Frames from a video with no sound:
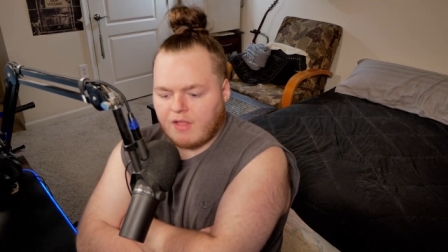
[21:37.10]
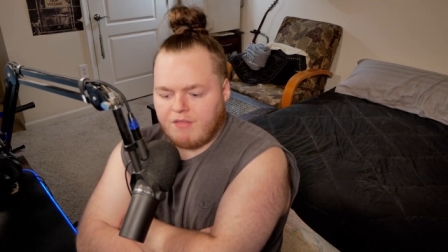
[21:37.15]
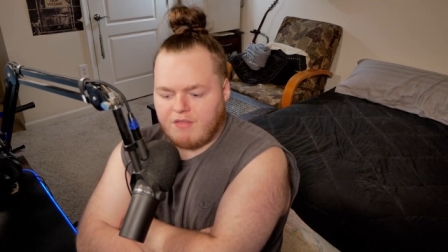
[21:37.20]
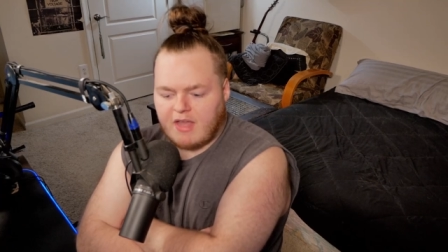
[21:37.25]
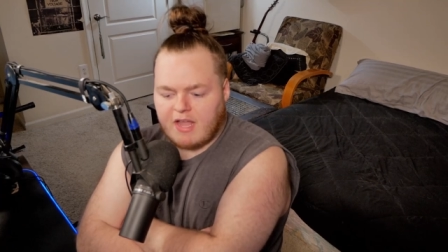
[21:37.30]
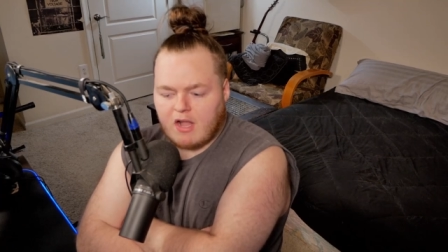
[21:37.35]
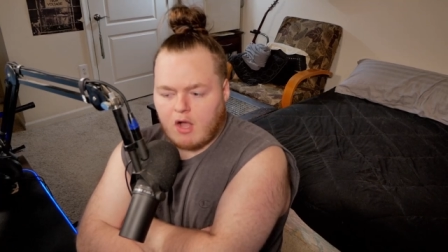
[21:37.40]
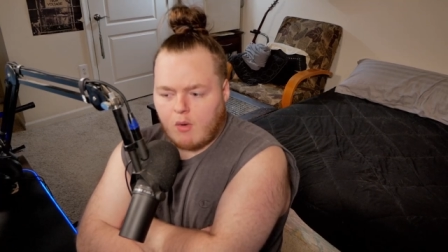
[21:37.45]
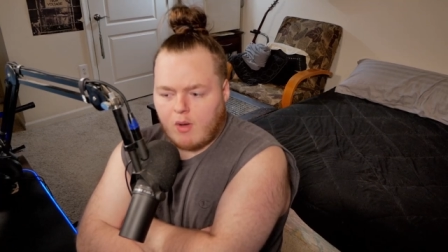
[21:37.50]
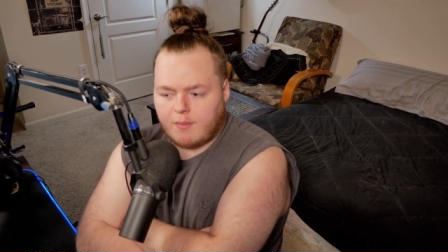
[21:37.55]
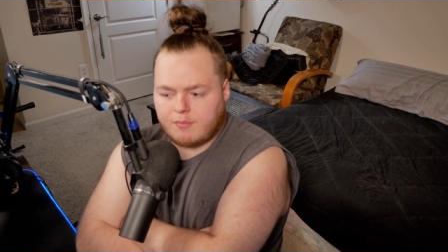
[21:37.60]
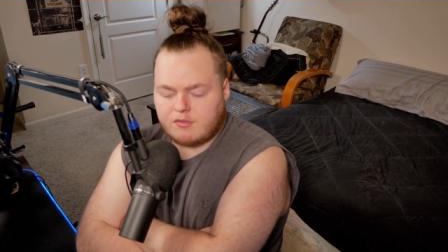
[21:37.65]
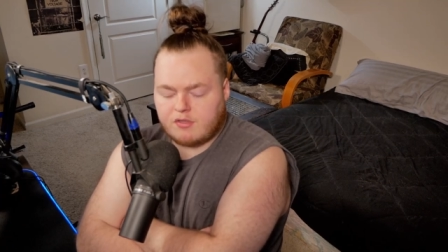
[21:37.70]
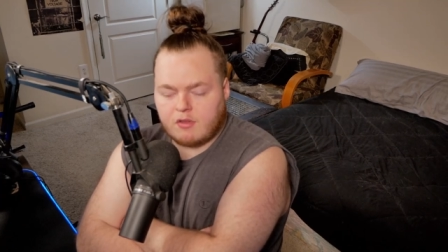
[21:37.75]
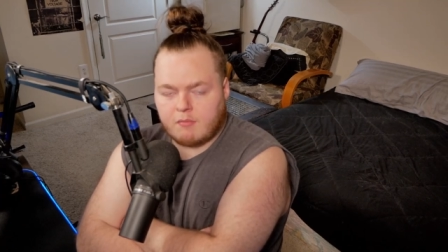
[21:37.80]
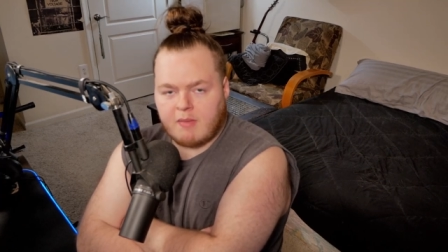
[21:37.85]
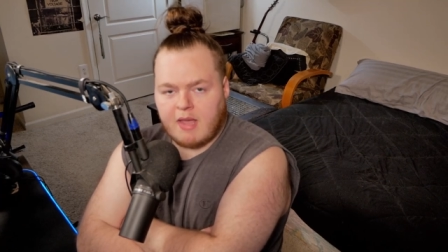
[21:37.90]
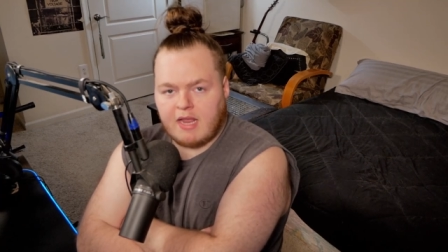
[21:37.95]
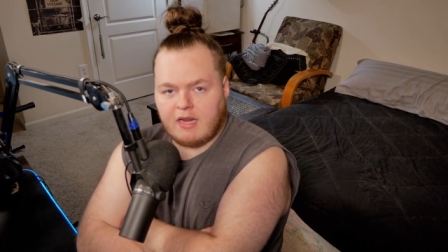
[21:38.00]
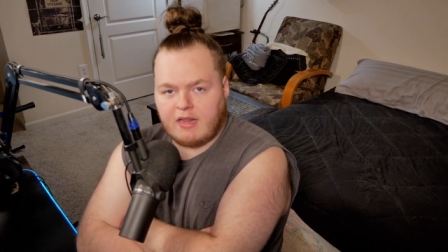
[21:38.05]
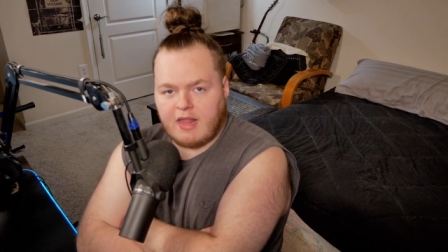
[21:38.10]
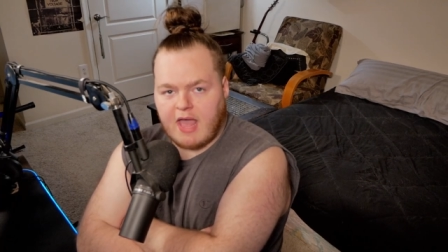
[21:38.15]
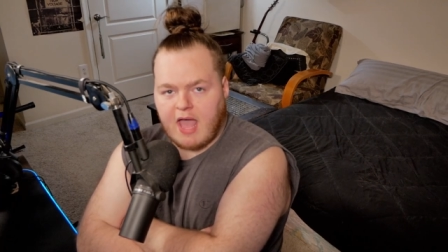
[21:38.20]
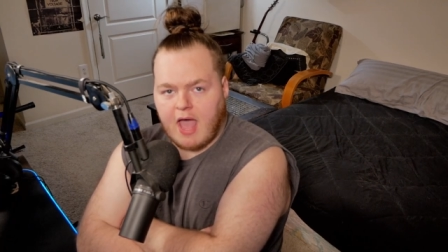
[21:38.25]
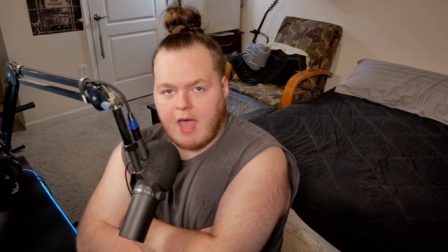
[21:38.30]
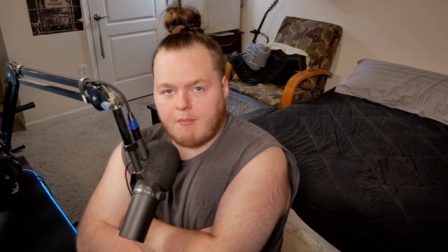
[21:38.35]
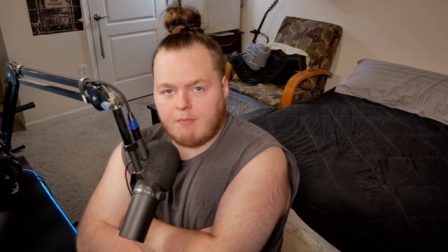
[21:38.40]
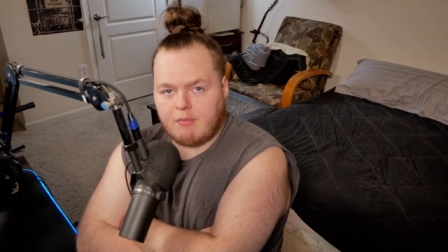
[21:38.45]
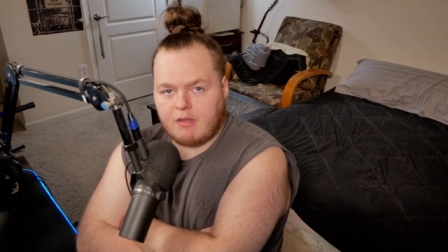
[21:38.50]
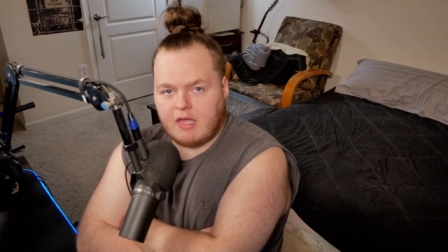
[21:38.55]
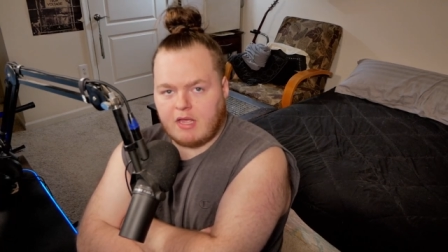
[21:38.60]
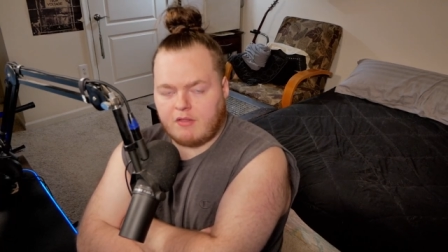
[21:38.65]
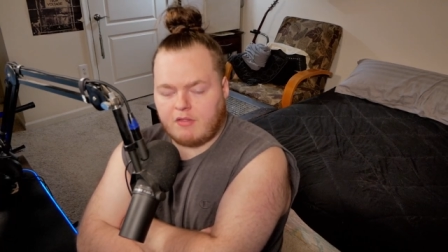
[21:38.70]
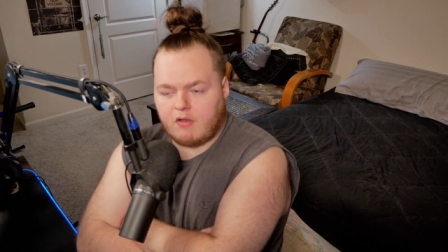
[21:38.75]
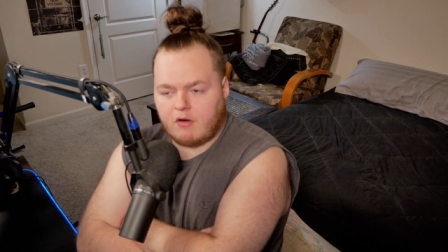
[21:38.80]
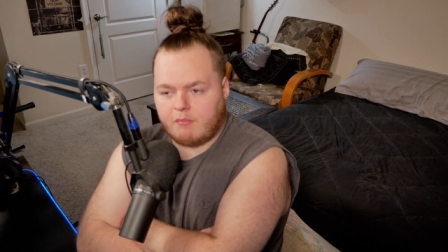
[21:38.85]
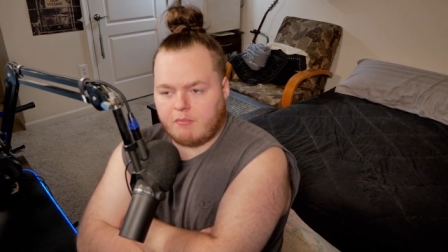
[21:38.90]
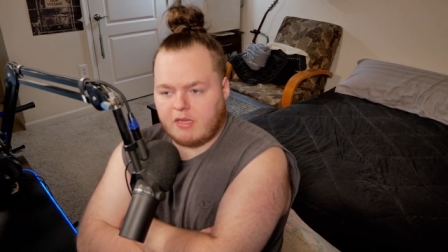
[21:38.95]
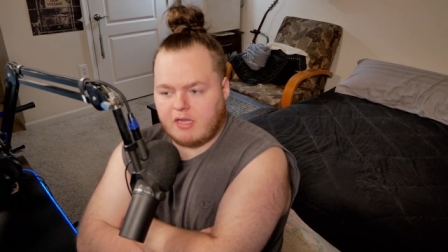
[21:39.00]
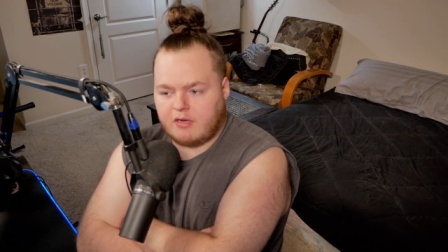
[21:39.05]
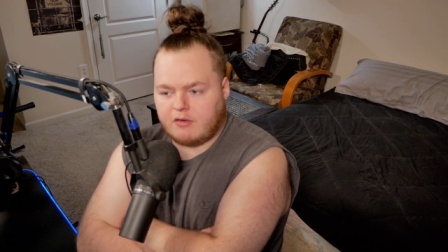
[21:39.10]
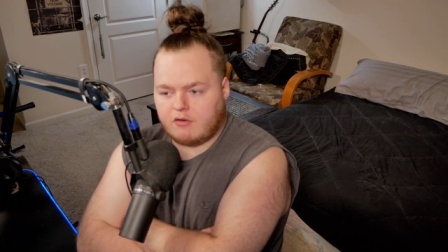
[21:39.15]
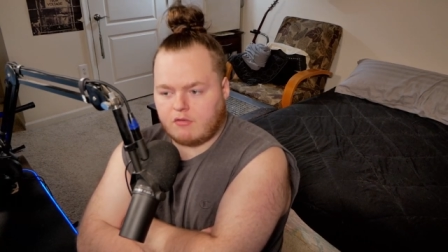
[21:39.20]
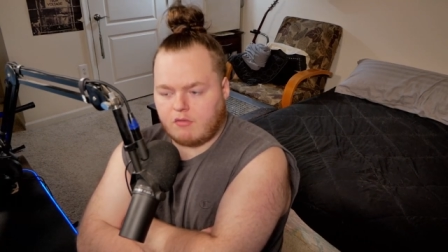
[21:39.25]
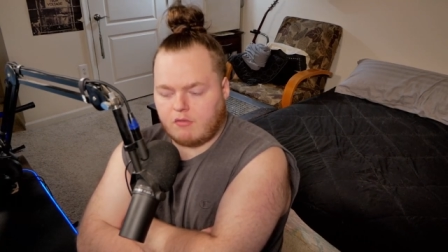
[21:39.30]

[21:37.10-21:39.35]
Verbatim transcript: They go up to the main lab and they're being,